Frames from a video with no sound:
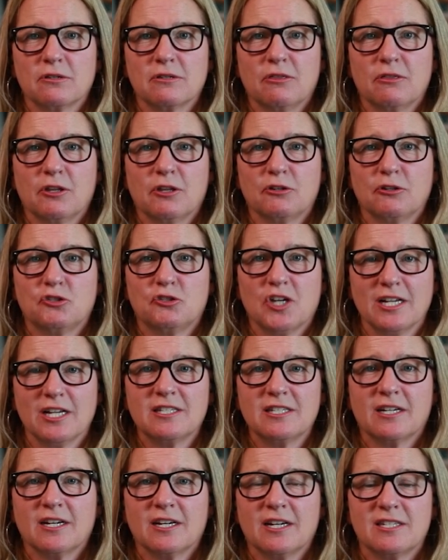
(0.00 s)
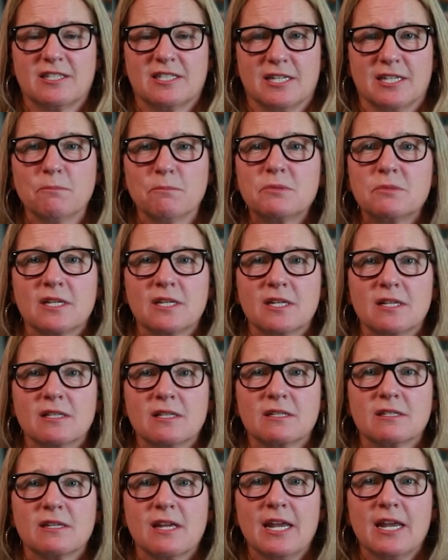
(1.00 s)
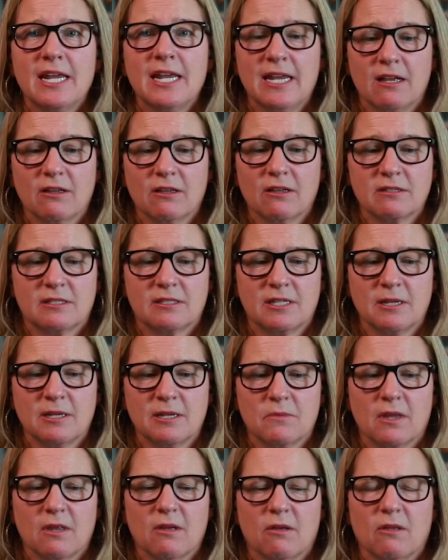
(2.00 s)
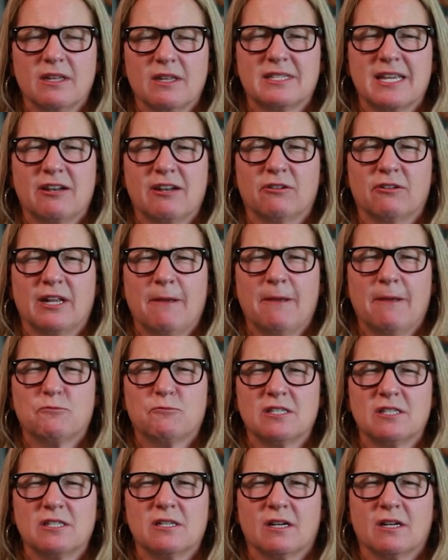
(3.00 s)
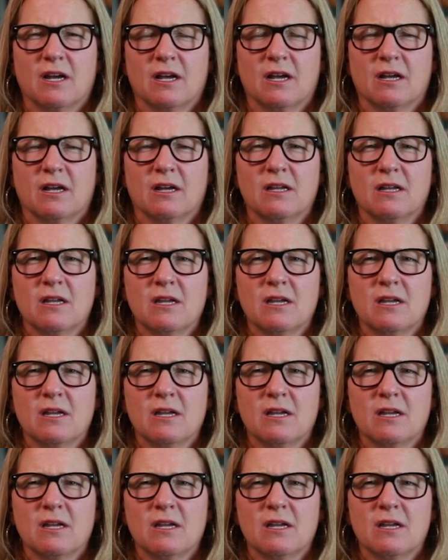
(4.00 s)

they're Jessica Simpson's. Is that her name? Jessica